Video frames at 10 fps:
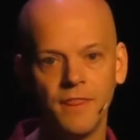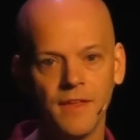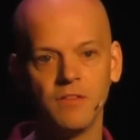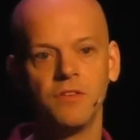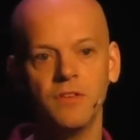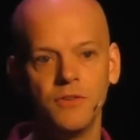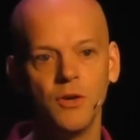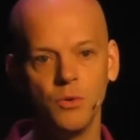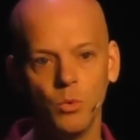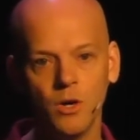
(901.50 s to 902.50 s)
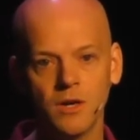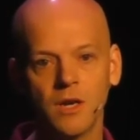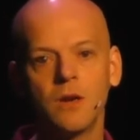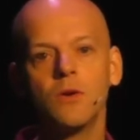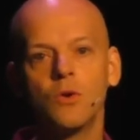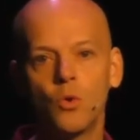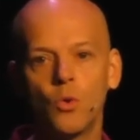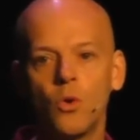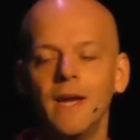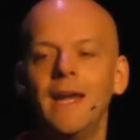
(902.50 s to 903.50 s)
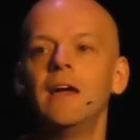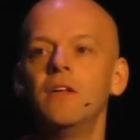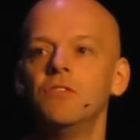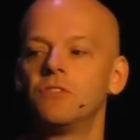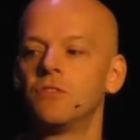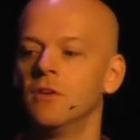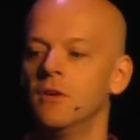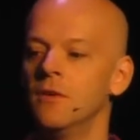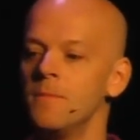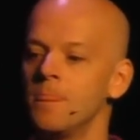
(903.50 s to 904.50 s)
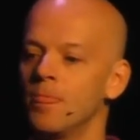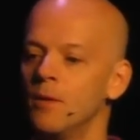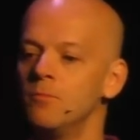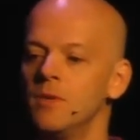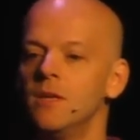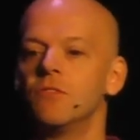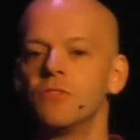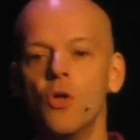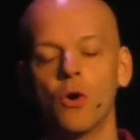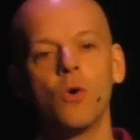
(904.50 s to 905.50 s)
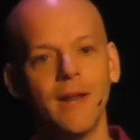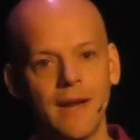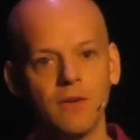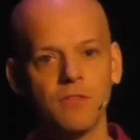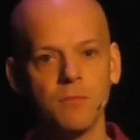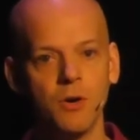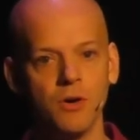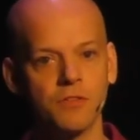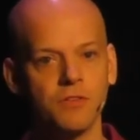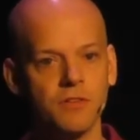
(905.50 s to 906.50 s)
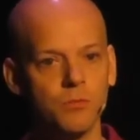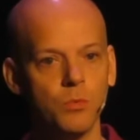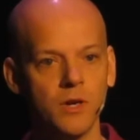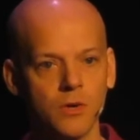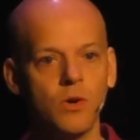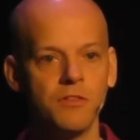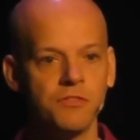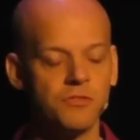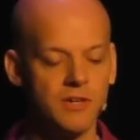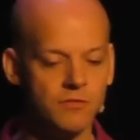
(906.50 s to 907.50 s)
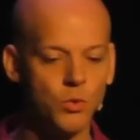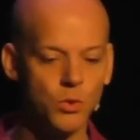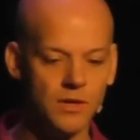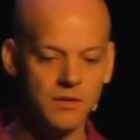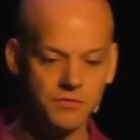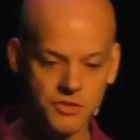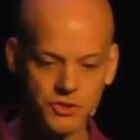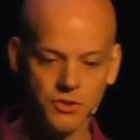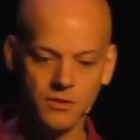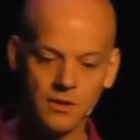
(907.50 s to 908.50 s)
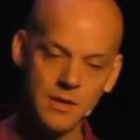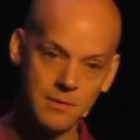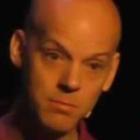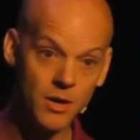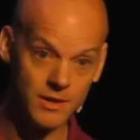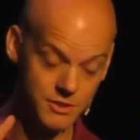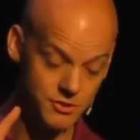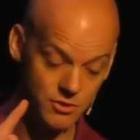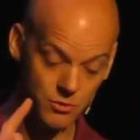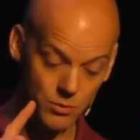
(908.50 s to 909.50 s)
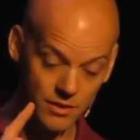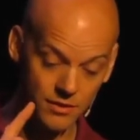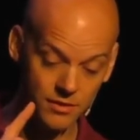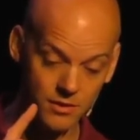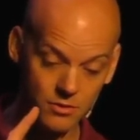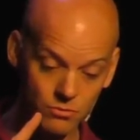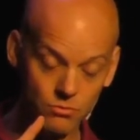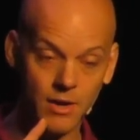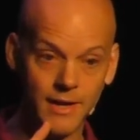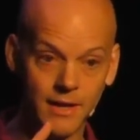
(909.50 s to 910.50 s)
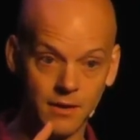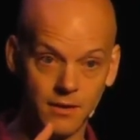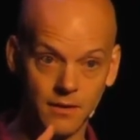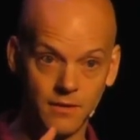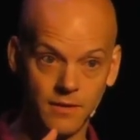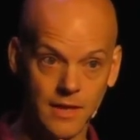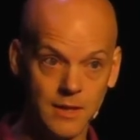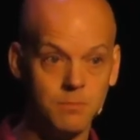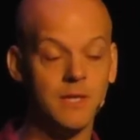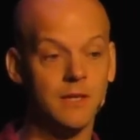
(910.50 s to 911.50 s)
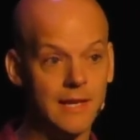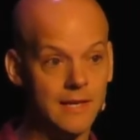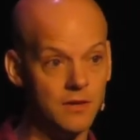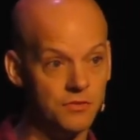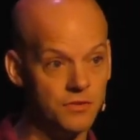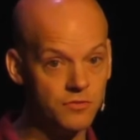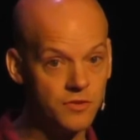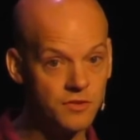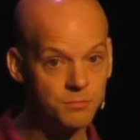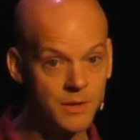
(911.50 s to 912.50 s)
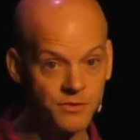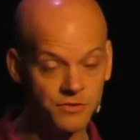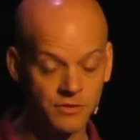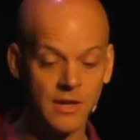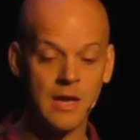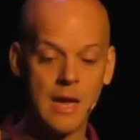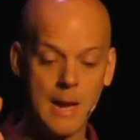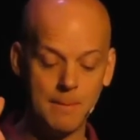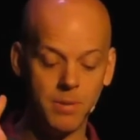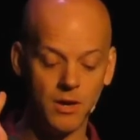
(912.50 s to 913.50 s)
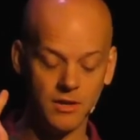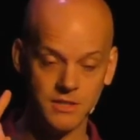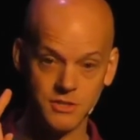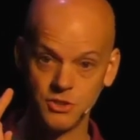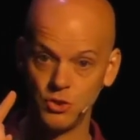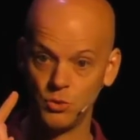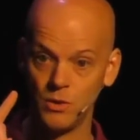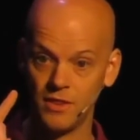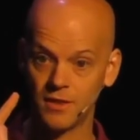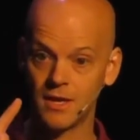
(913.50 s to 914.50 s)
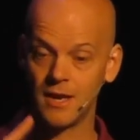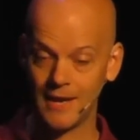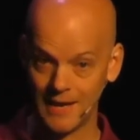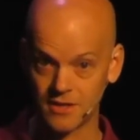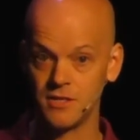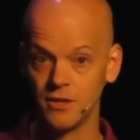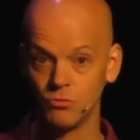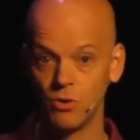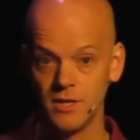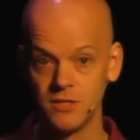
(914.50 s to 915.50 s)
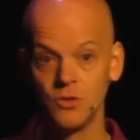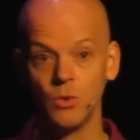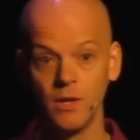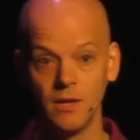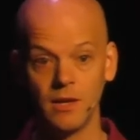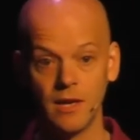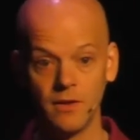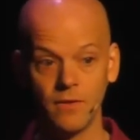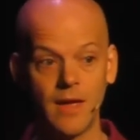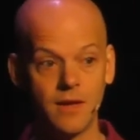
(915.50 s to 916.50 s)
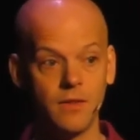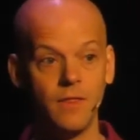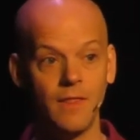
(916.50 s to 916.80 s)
and things that don't work quite as, it's not quite out of the box. It doesn't work quite as straightforwardly as it should, partly to do with running the APL headless in the first place, and partly to do with connecting RIDE to it and getting that